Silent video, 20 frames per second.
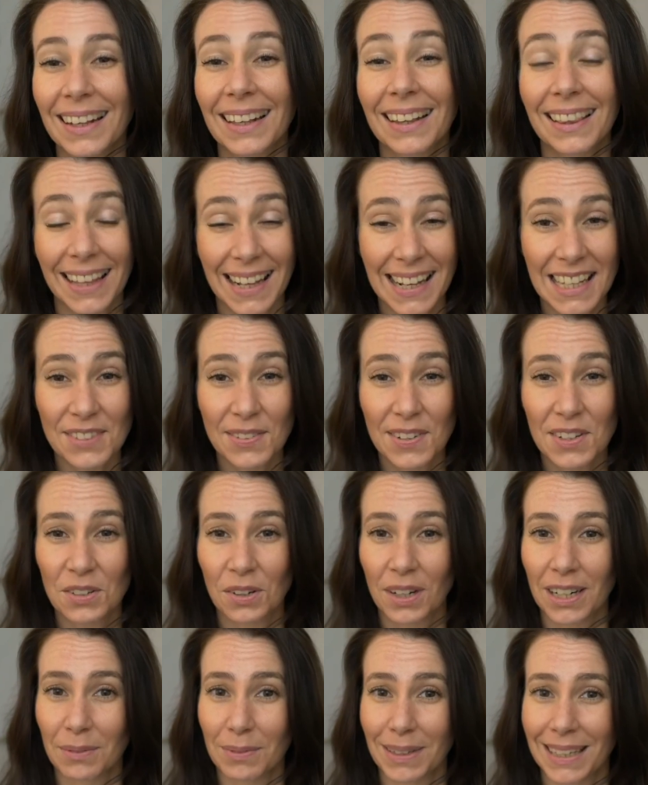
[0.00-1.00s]
Thanks for
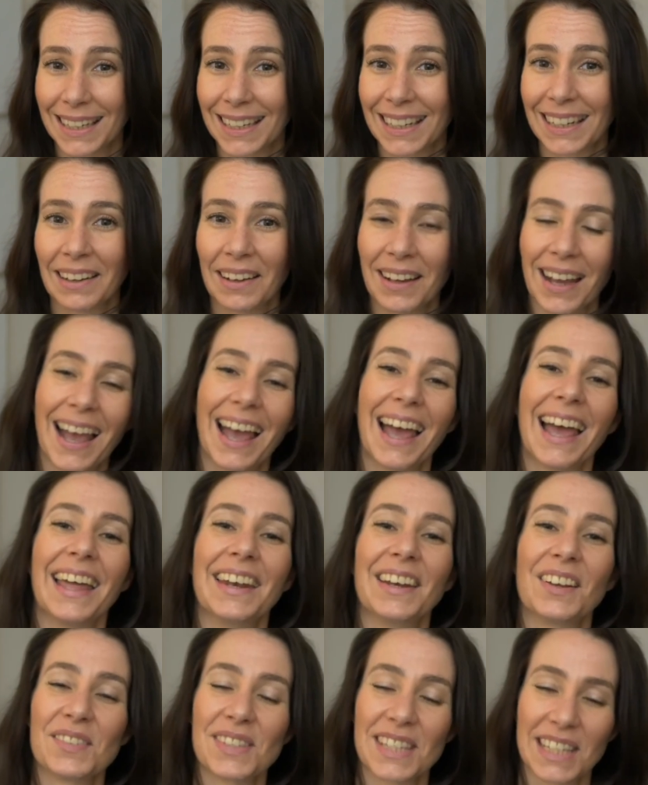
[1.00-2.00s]
joining me here, and
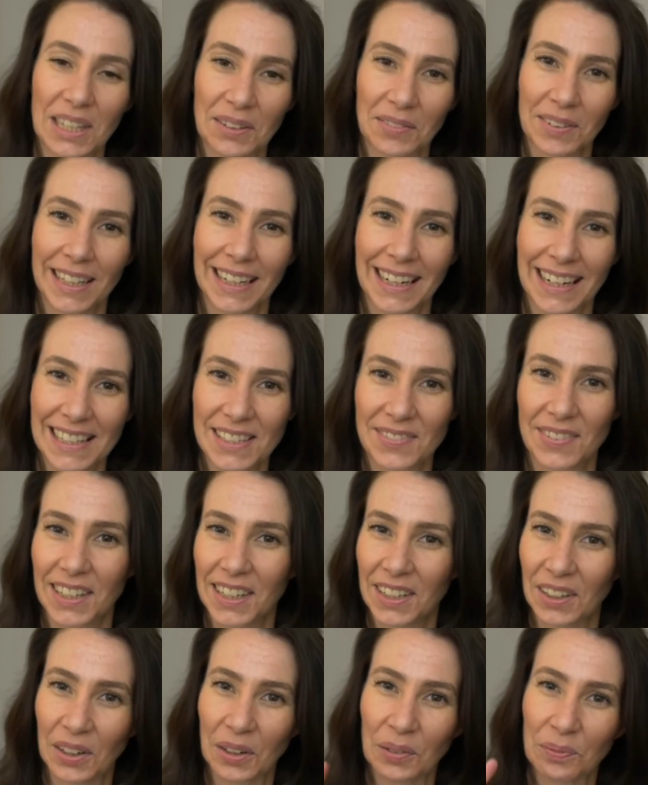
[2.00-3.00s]
I'll see you in the next
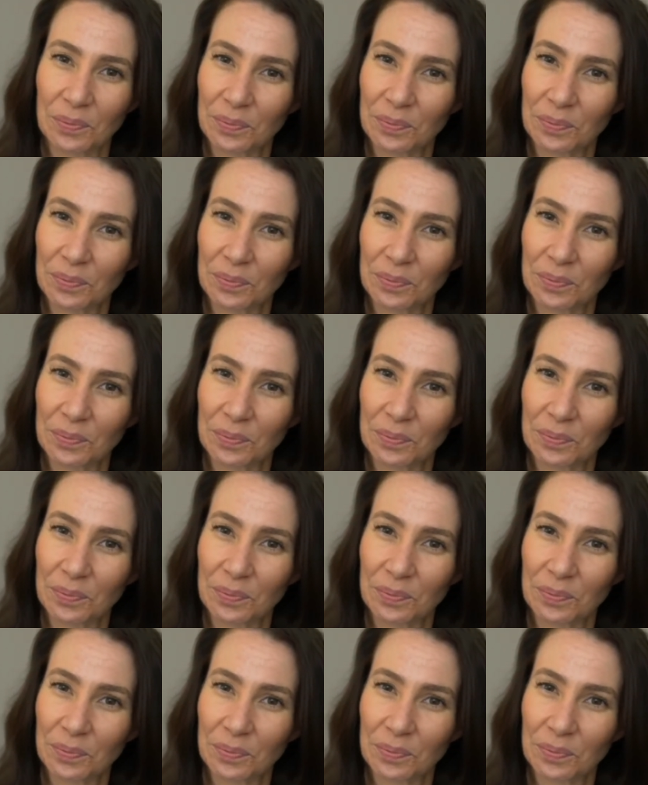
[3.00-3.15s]
video.